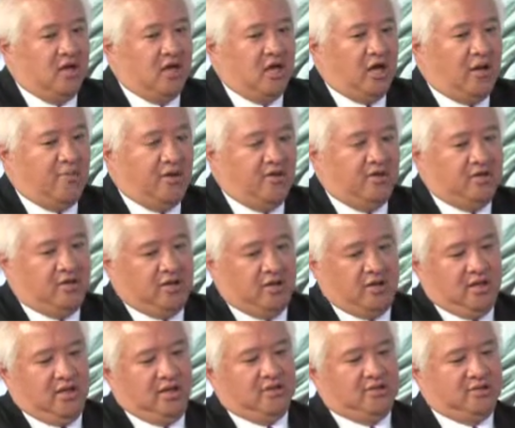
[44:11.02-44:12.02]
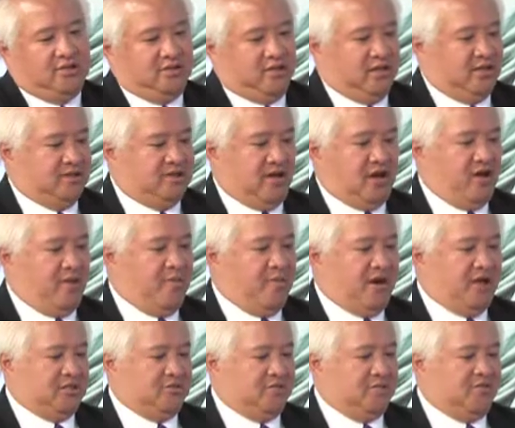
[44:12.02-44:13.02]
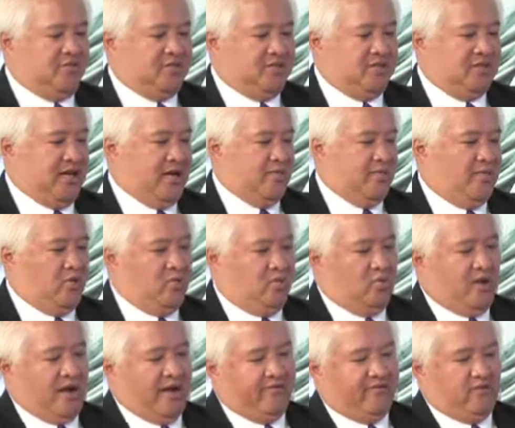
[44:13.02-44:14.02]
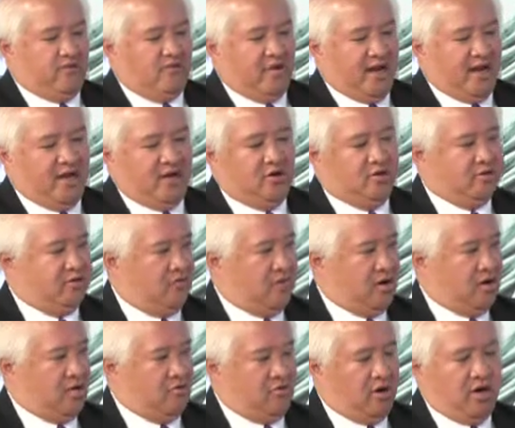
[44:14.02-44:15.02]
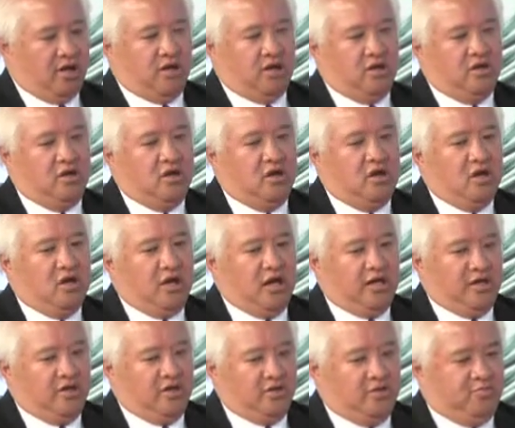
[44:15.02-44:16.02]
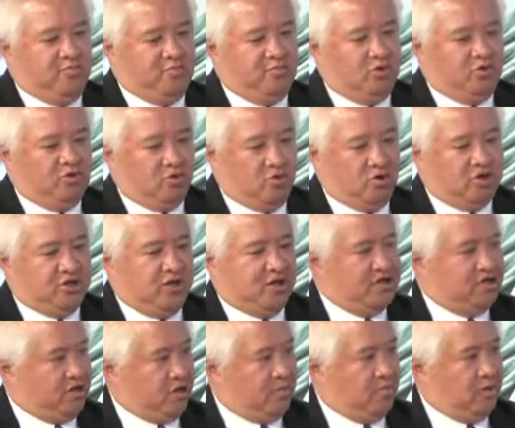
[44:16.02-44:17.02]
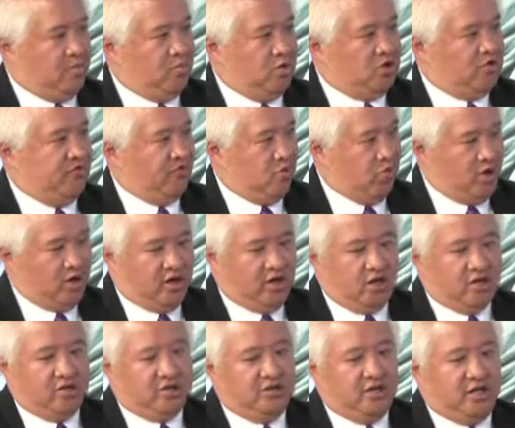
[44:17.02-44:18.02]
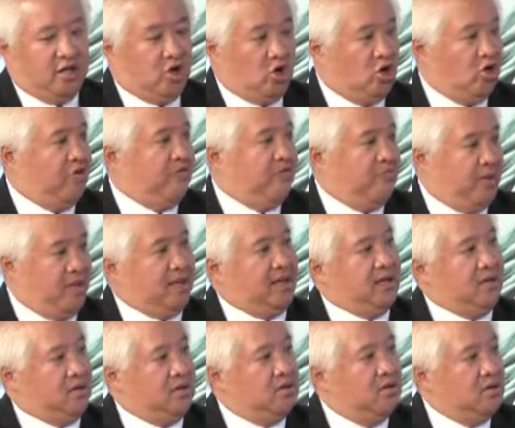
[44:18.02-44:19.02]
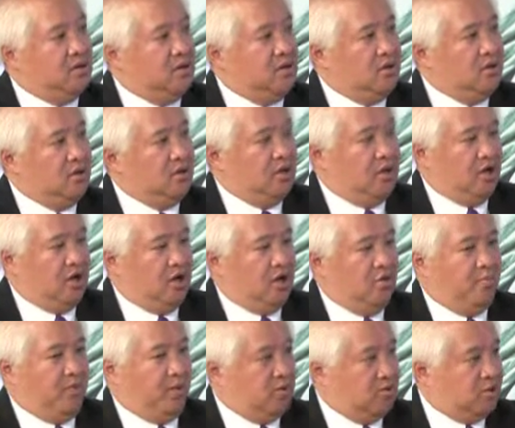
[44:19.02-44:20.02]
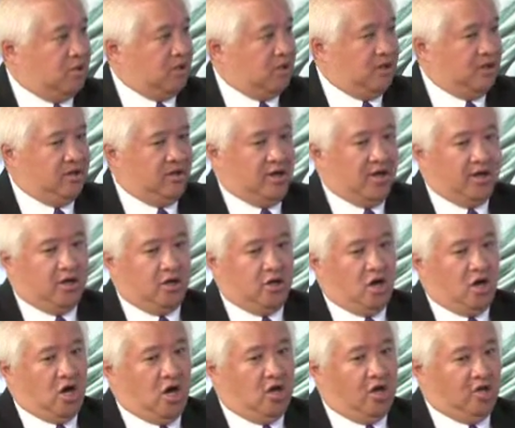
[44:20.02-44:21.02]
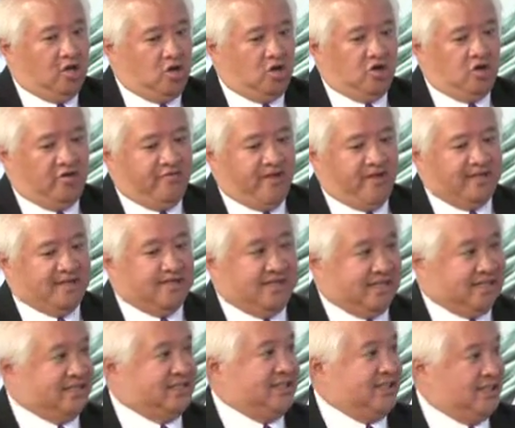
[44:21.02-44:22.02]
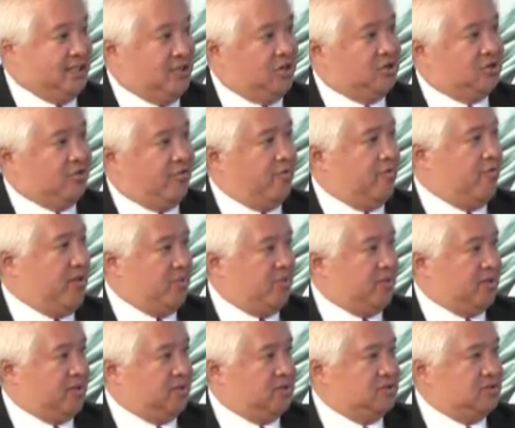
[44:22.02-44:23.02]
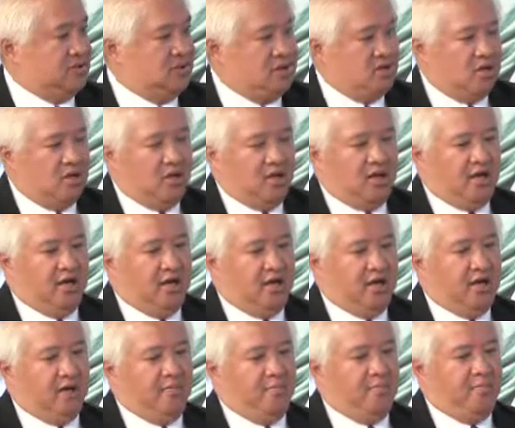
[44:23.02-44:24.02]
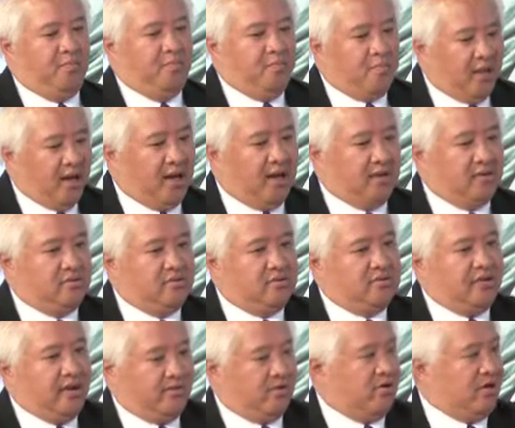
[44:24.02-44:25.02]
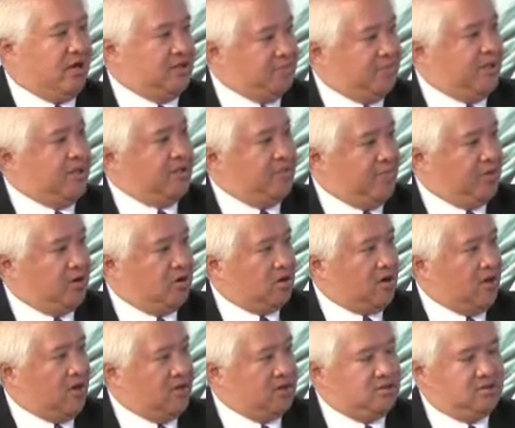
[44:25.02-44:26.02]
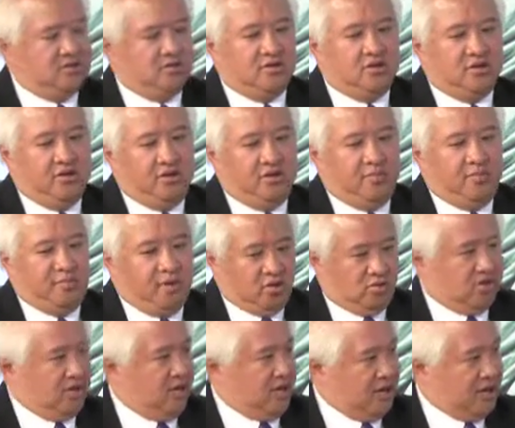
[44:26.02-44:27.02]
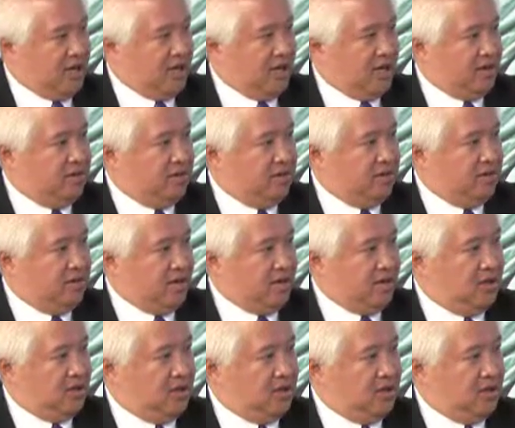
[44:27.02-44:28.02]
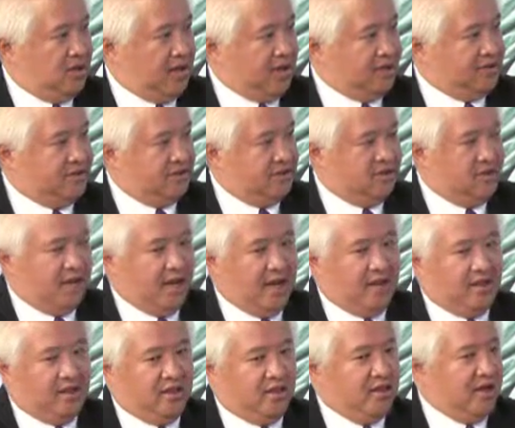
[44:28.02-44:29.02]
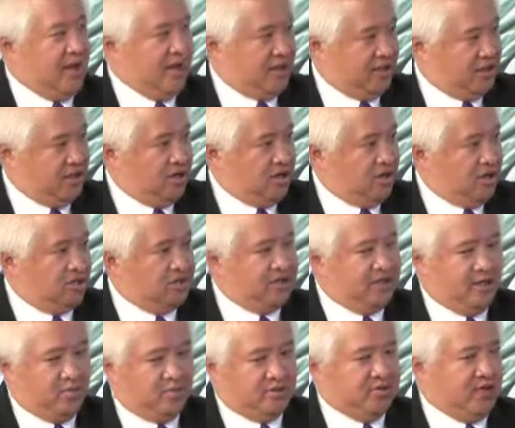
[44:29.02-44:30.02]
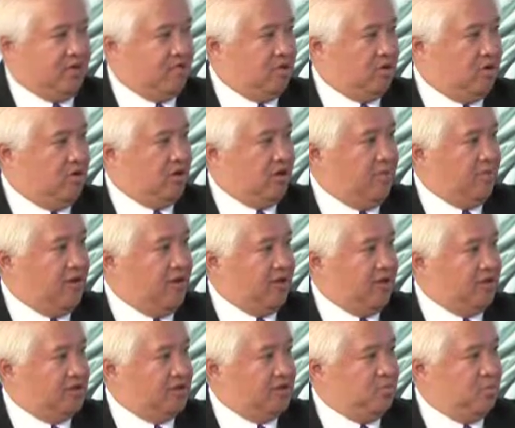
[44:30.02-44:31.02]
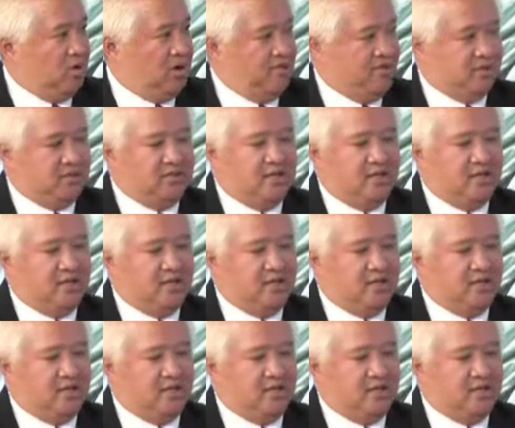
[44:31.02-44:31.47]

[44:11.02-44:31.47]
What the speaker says: It's entirely possible, for example, after 8 years of Ronald Reagan and then George H.W. Bush 4 years, he could have beaten, Bill Clinton and gone. You could have had 16 years of Republicans. But Democrats made the better case. Bill Clinton got elected, and then 8 years he was able to go ahead and make his appointments.